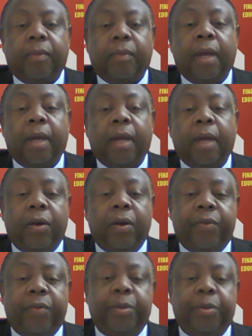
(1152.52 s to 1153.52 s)
Hello,
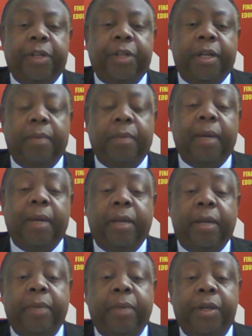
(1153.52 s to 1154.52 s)
everybody. My
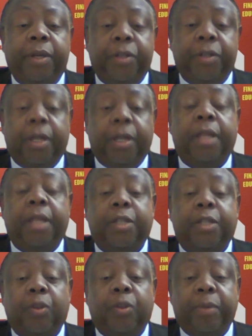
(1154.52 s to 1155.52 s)
name is the
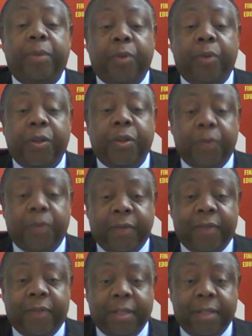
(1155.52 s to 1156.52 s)
Saubrey Boyz
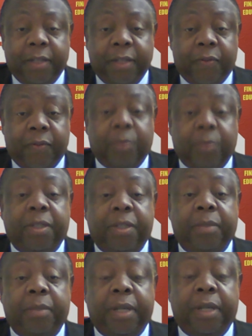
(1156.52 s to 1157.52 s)
Walefatshe from
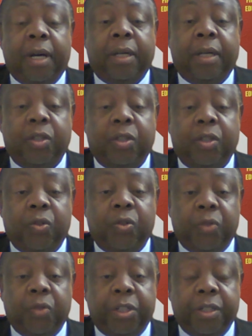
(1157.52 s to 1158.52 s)
TBR
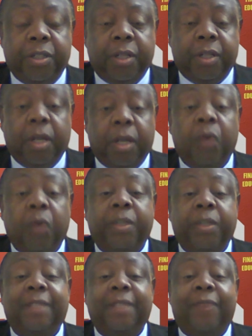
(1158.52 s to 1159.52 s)
Solutions, which
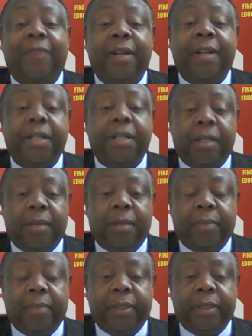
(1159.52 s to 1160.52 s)
is a financial
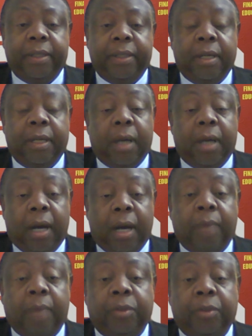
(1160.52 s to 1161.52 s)
company.
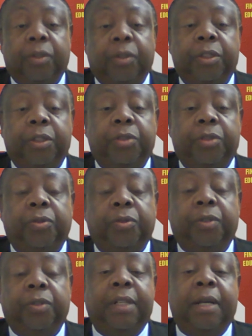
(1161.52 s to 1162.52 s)
I'm talking to
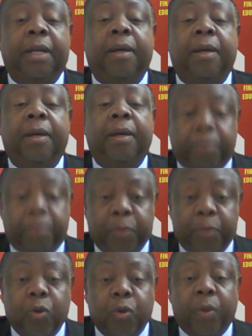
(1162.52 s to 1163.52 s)
the
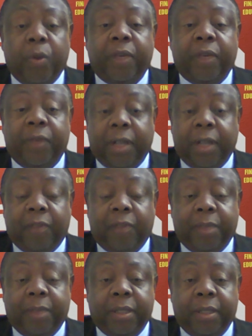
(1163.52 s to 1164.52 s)
people who are working for the
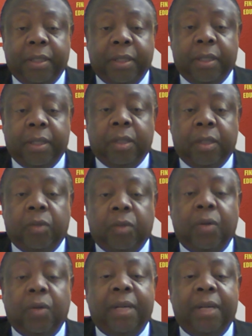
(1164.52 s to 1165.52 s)
government,
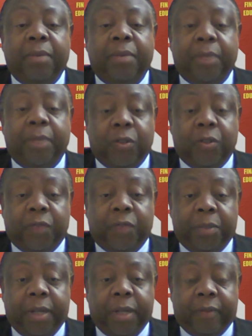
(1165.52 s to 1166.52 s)
who are the members of
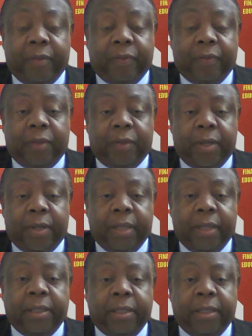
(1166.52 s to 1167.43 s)
GBF, all right?